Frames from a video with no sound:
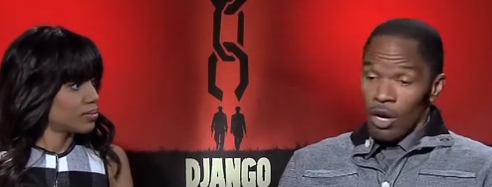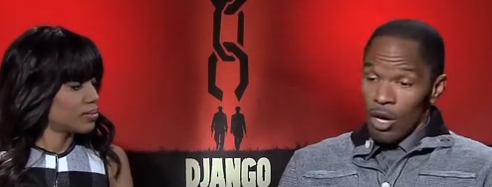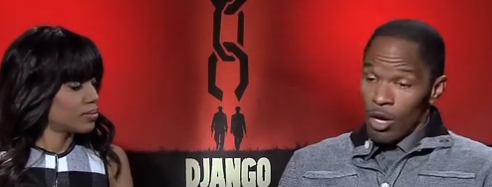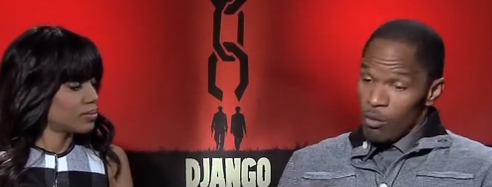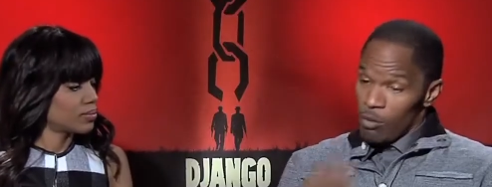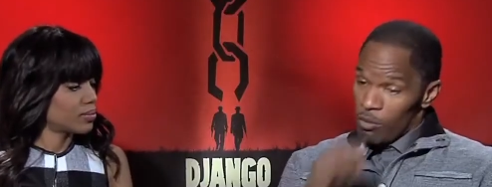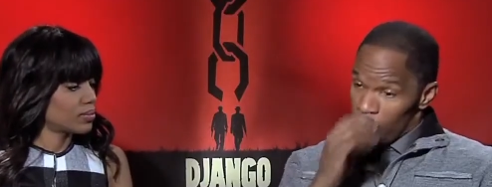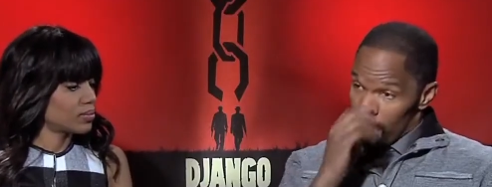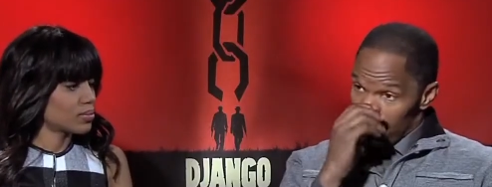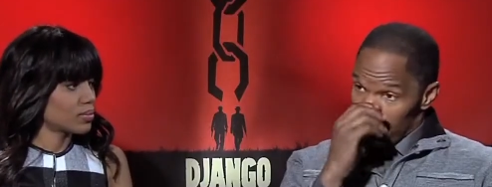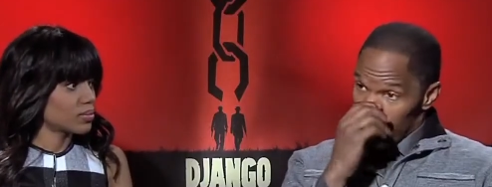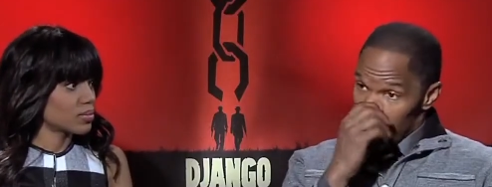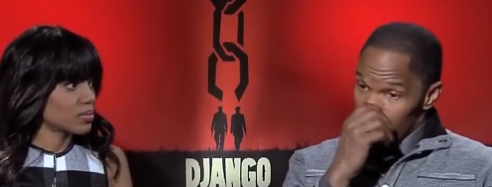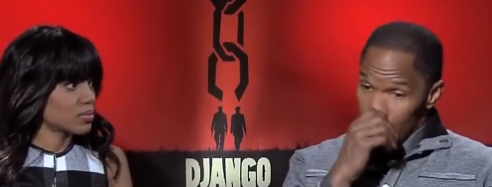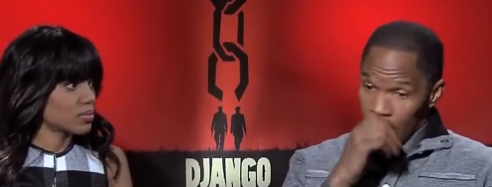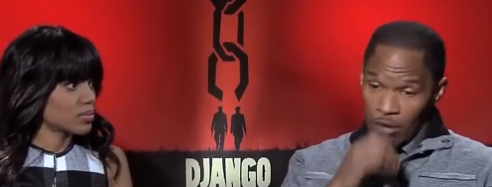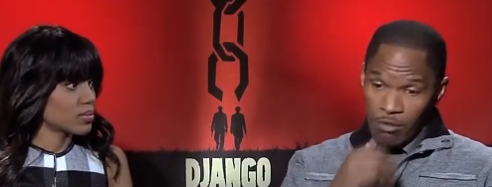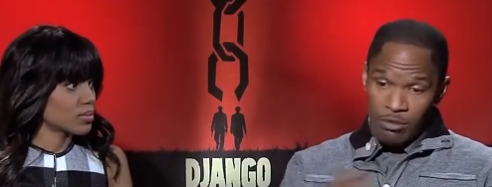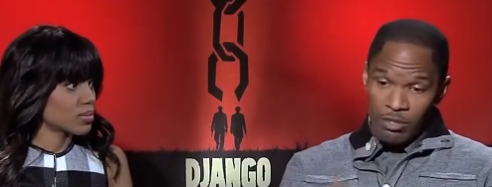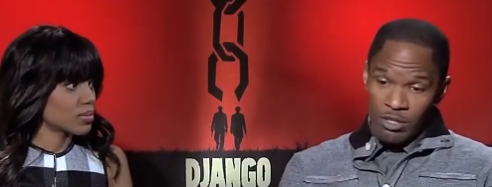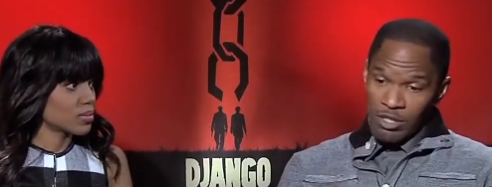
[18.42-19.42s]
Speaker 1: Oh, well, for
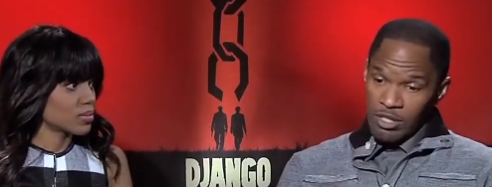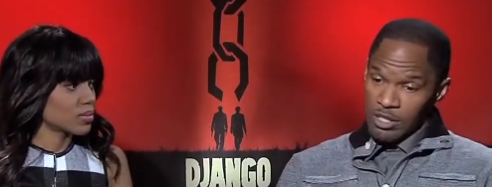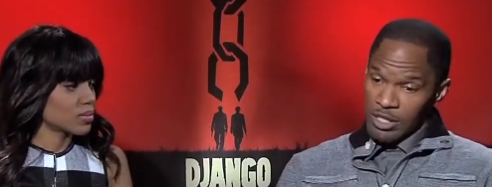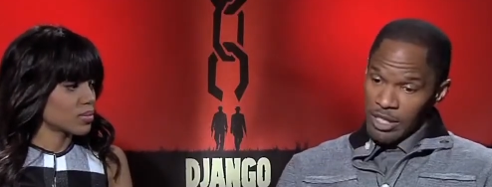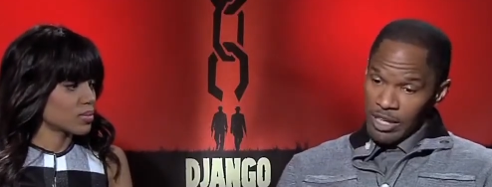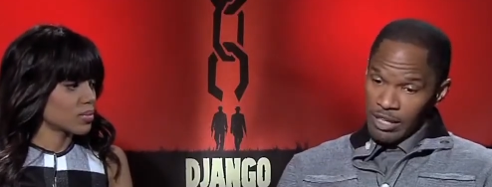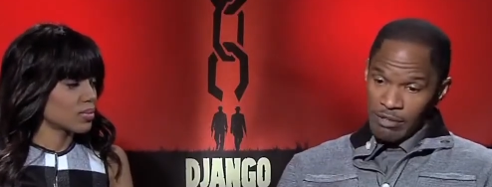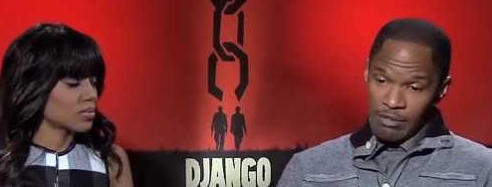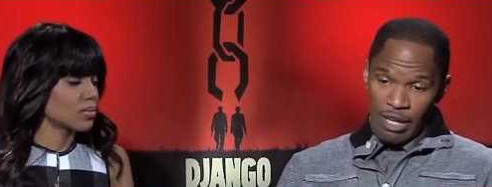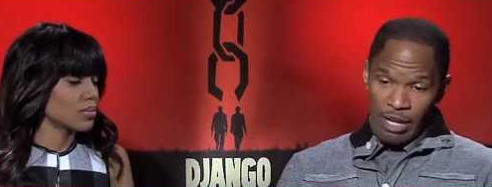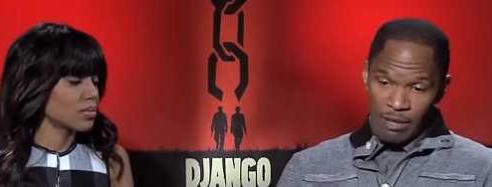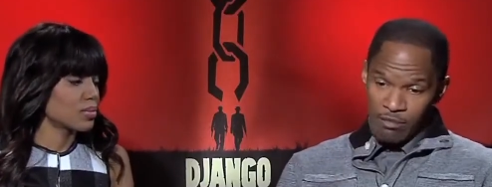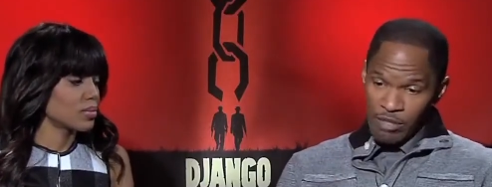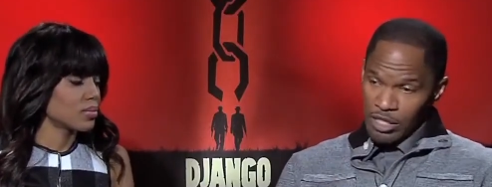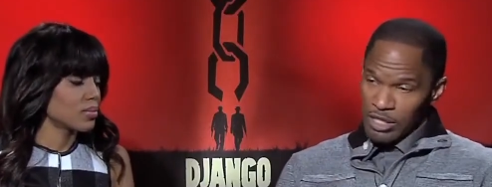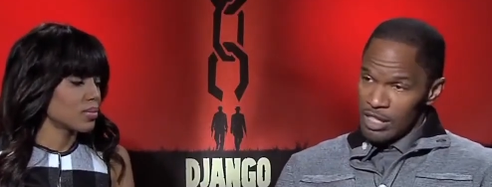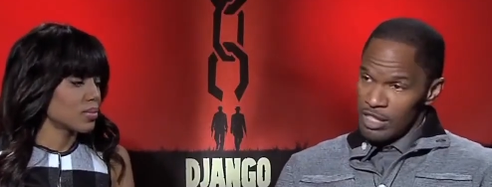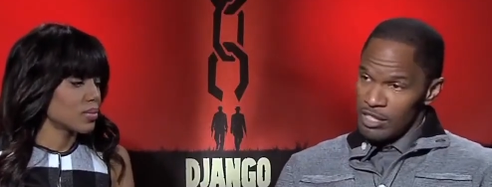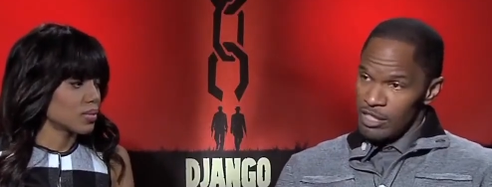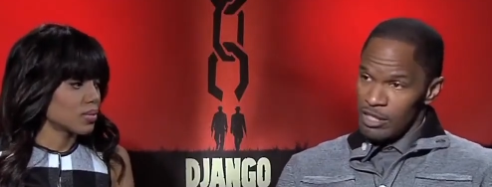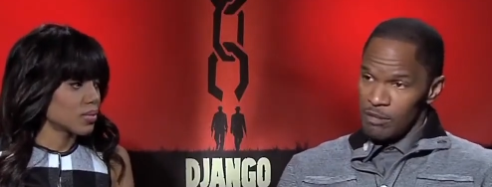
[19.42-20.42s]
me, I was like, I'm
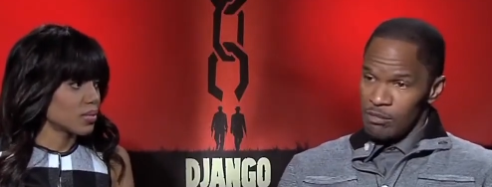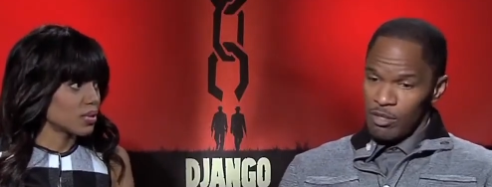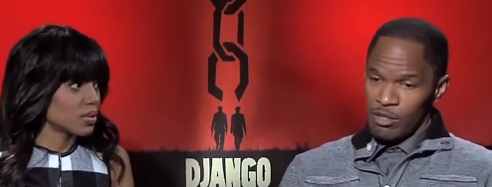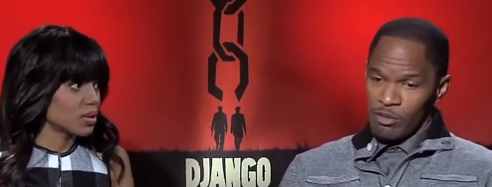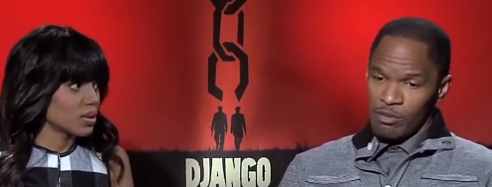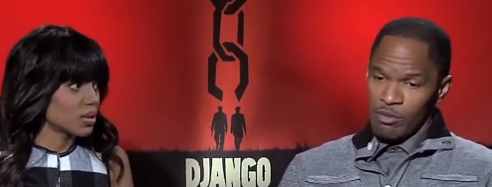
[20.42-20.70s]
just like J.B.